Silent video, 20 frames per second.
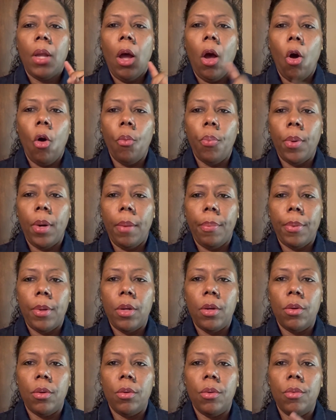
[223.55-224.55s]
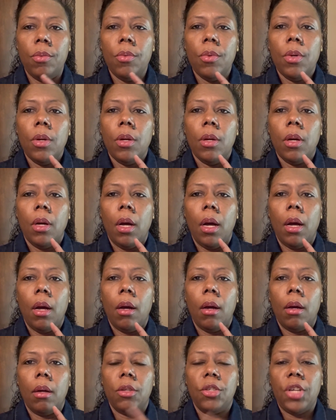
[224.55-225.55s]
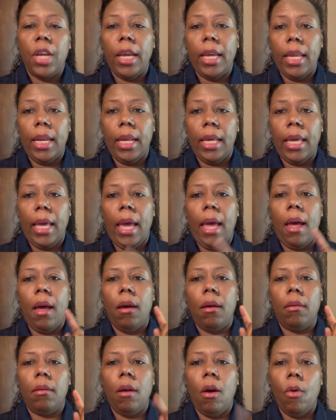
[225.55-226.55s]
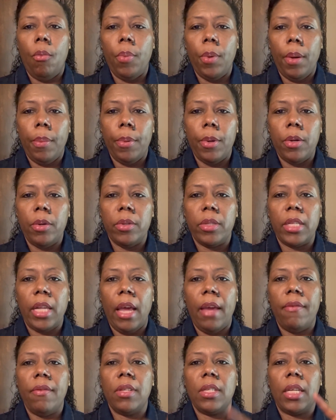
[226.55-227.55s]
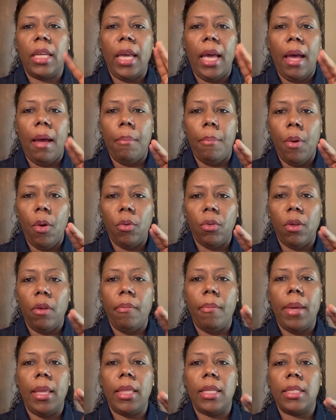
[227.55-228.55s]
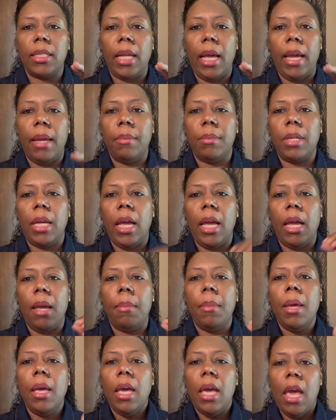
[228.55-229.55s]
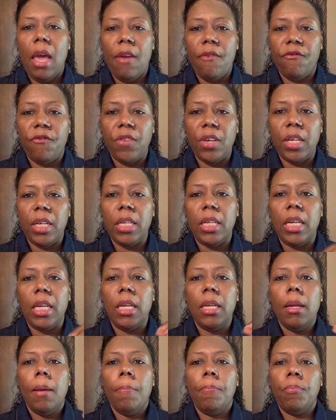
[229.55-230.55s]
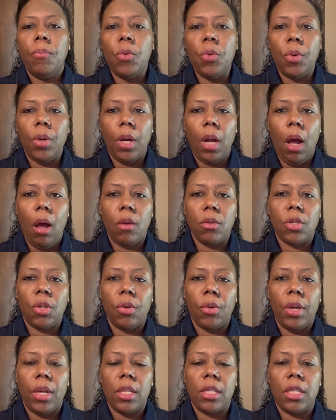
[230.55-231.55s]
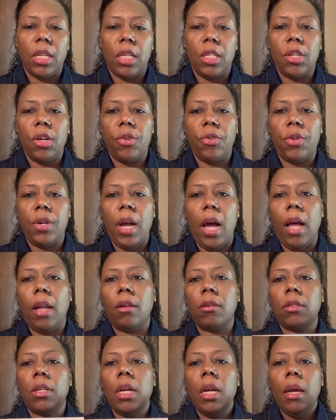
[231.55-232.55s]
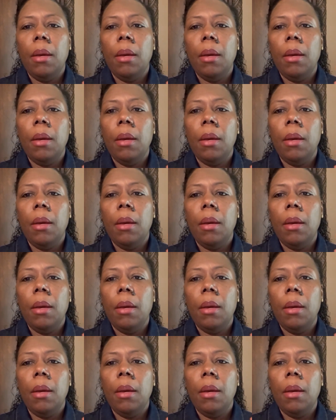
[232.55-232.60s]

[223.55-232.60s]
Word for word: open up a new uh, checking account, open up a new savings account, both of them at the same time and fund it you can also get $600.